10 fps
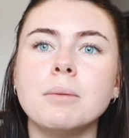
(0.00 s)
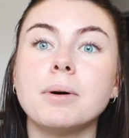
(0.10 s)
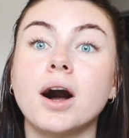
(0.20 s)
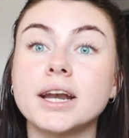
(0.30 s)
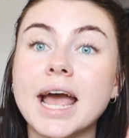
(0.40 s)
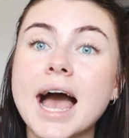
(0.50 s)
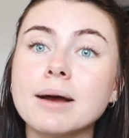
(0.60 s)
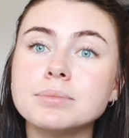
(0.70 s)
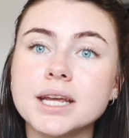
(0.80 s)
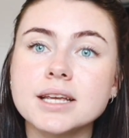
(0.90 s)
but on
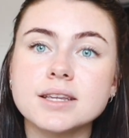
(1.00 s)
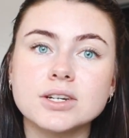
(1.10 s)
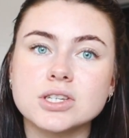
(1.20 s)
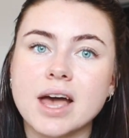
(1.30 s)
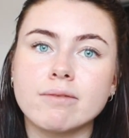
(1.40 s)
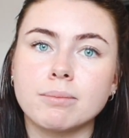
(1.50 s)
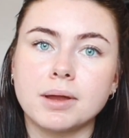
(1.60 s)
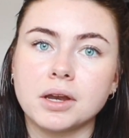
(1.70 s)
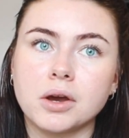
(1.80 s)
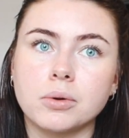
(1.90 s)
ab days I just haven't
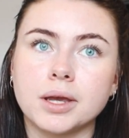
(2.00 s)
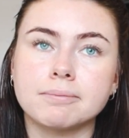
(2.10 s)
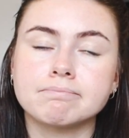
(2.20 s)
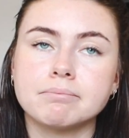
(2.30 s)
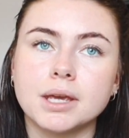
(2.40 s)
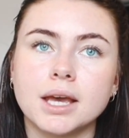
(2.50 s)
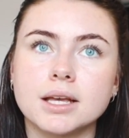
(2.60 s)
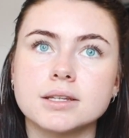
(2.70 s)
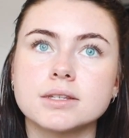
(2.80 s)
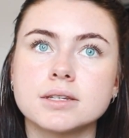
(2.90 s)
been going
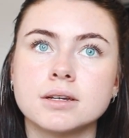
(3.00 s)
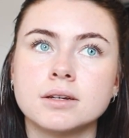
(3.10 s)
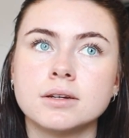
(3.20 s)
because